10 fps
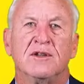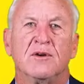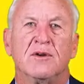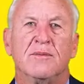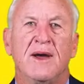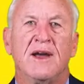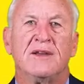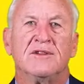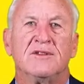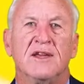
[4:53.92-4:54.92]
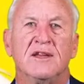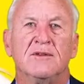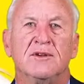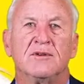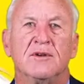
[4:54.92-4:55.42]
all about understanding
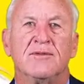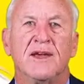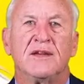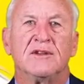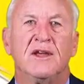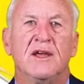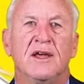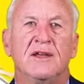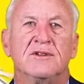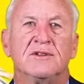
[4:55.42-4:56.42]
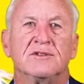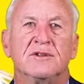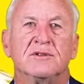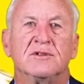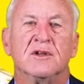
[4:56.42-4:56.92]
visual effects as
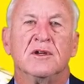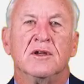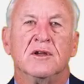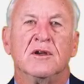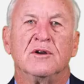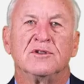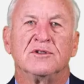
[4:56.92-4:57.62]
systems, not just